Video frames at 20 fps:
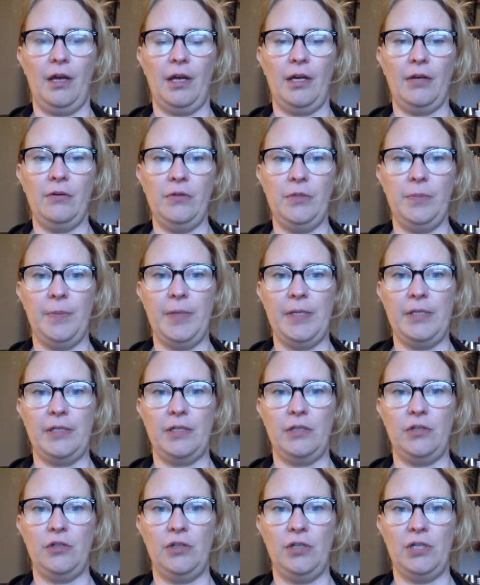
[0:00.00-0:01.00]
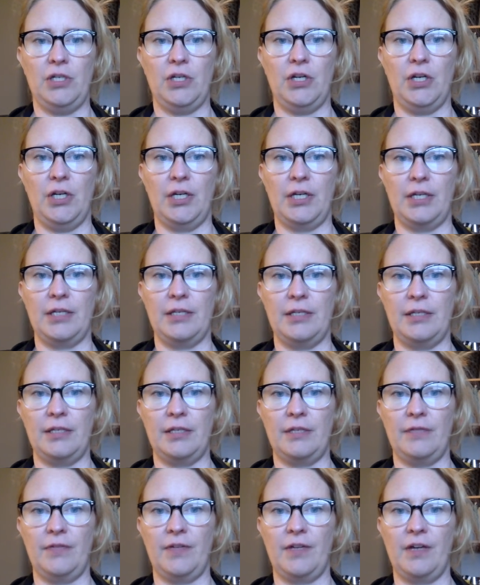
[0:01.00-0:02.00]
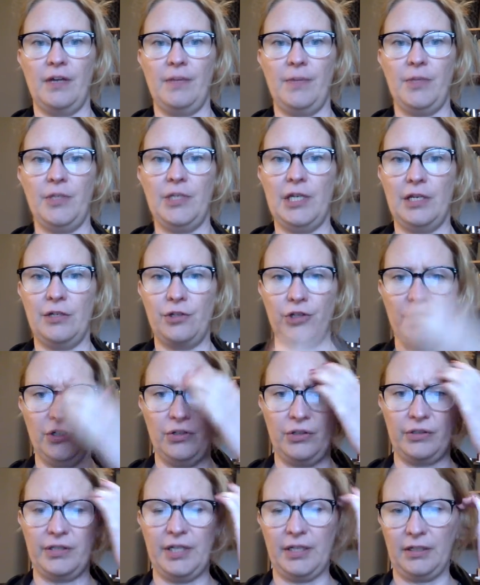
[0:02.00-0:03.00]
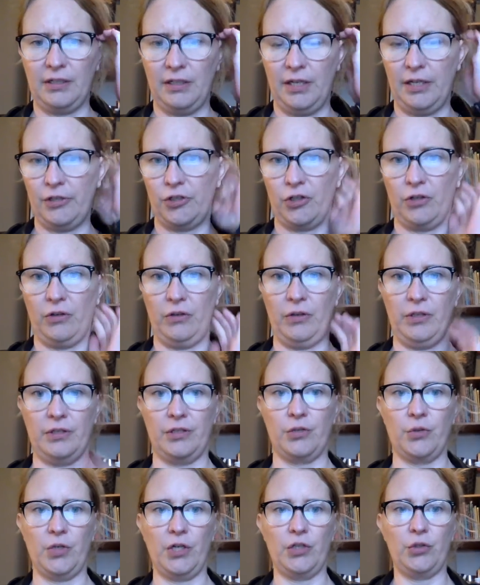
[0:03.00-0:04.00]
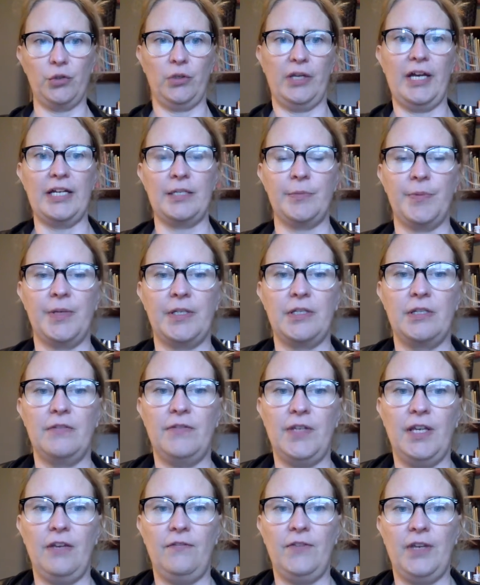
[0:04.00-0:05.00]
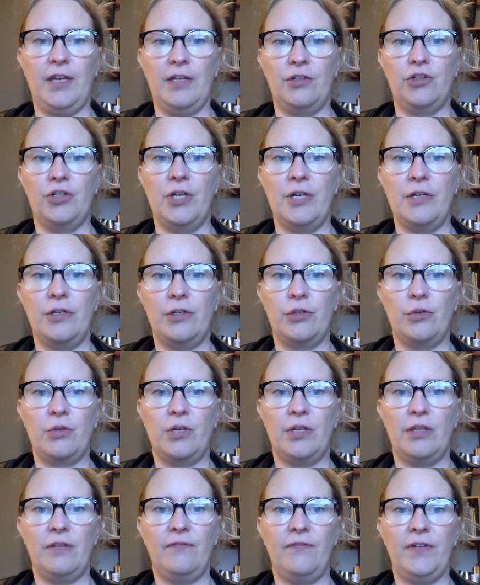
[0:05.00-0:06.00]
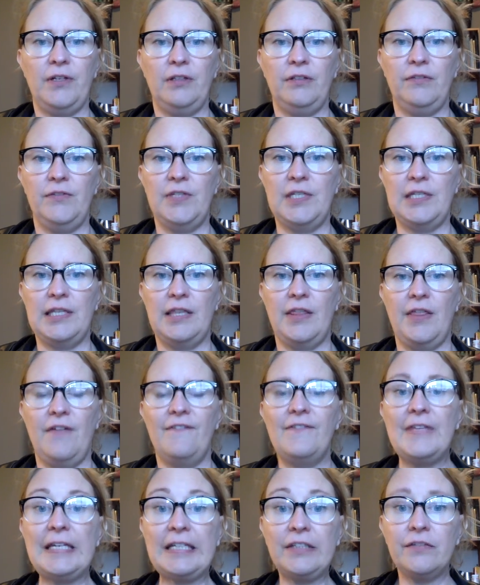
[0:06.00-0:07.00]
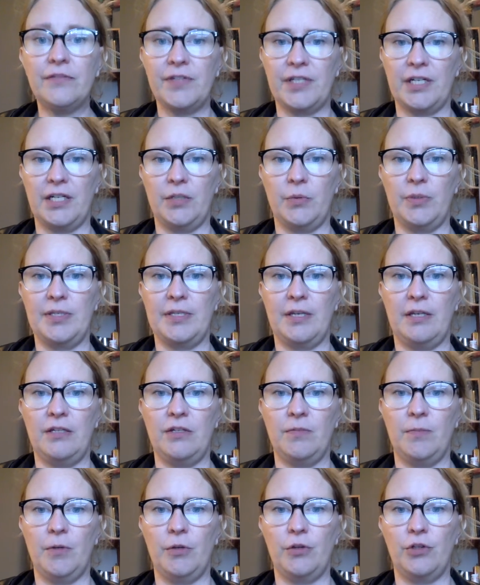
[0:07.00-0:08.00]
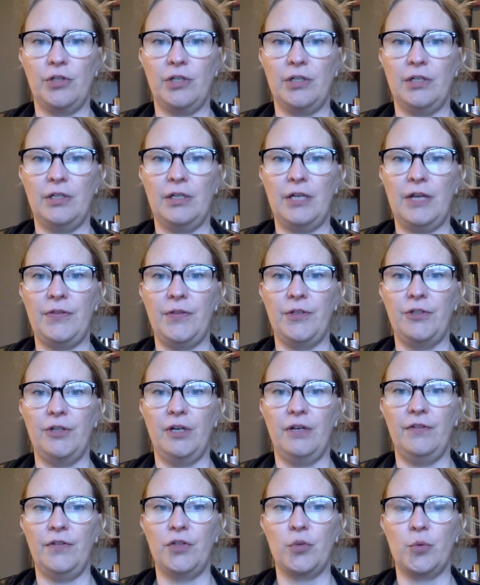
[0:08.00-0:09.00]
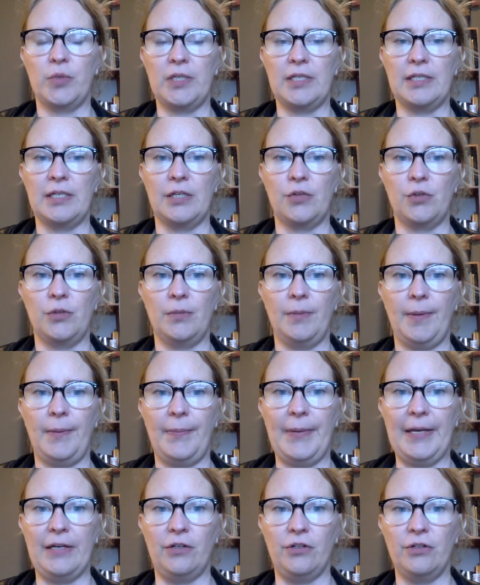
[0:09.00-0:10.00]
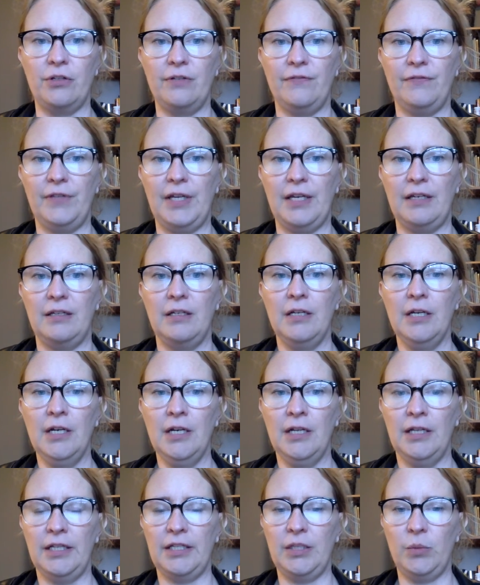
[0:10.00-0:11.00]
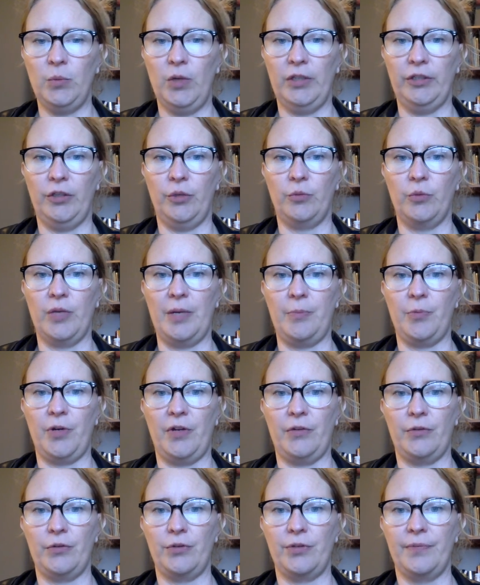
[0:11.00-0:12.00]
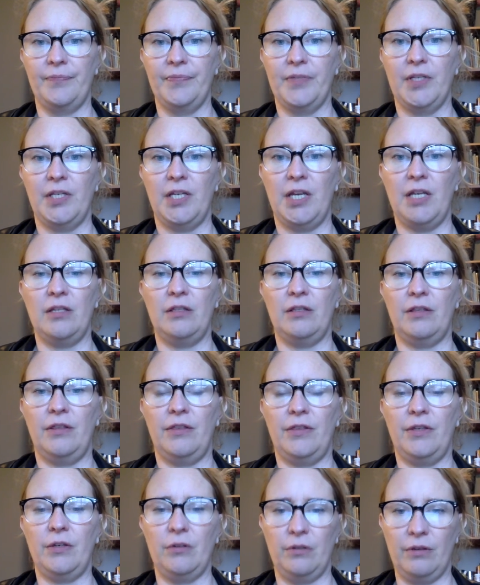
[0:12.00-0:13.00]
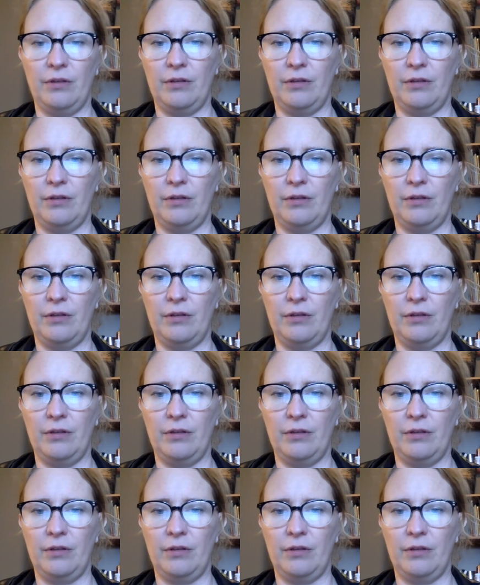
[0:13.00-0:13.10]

Aerospace engineering consists of the computational, technological, and structural aspects of the aviation industry. The field of study was set into motion at the dawn of the 20th century by pioneers of flight like the well-known Wright brothers. In the